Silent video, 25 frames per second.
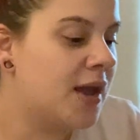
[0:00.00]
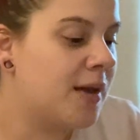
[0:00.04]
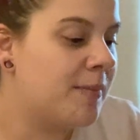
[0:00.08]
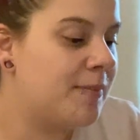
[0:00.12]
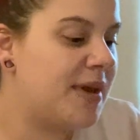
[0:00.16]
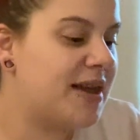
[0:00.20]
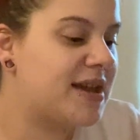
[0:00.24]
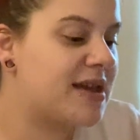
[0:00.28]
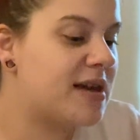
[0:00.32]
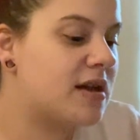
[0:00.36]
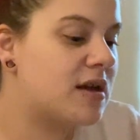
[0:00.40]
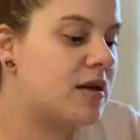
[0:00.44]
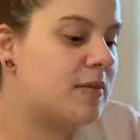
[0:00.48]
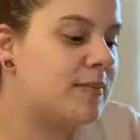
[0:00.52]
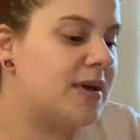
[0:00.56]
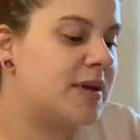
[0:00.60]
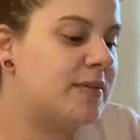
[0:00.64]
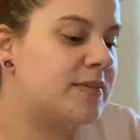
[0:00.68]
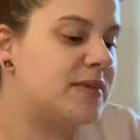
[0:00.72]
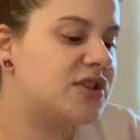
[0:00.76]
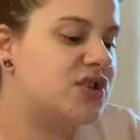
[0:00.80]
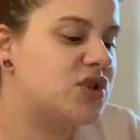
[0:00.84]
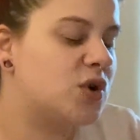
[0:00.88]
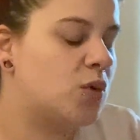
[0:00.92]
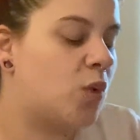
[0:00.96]
Make a
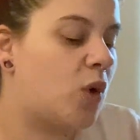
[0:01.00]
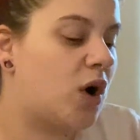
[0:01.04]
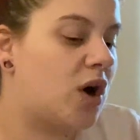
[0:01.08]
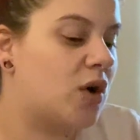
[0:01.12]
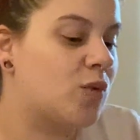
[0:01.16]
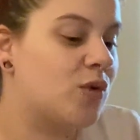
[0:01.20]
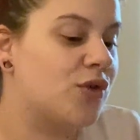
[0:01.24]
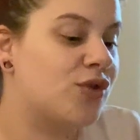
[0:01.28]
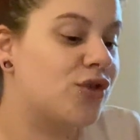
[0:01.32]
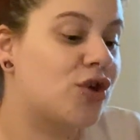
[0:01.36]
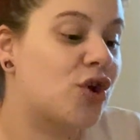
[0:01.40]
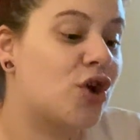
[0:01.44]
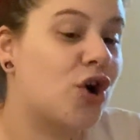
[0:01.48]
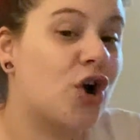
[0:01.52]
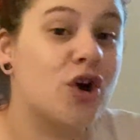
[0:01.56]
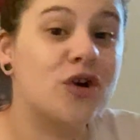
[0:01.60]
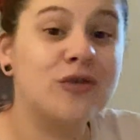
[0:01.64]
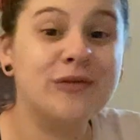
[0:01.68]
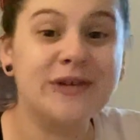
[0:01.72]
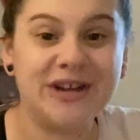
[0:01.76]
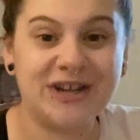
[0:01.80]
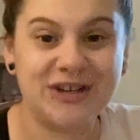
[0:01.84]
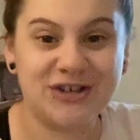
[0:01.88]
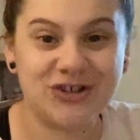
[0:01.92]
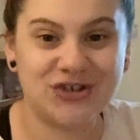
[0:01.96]
commitment to walk with
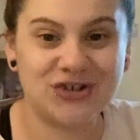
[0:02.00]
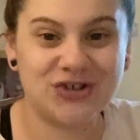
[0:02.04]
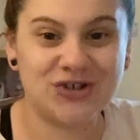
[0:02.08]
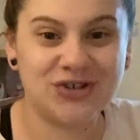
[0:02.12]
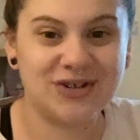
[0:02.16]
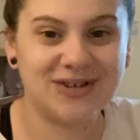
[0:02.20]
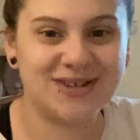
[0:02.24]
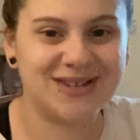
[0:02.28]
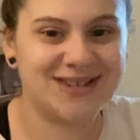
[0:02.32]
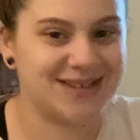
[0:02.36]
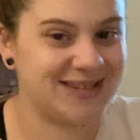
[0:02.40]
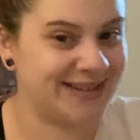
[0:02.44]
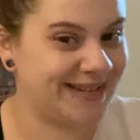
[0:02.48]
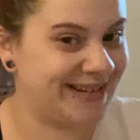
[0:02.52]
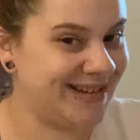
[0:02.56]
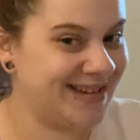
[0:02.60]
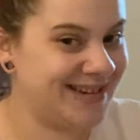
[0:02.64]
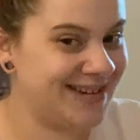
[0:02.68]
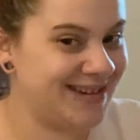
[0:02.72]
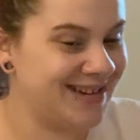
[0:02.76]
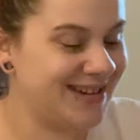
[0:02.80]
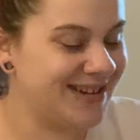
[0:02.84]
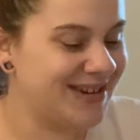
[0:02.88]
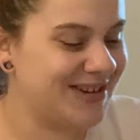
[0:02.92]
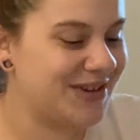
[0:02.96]
courage.
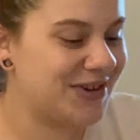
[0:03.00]
See?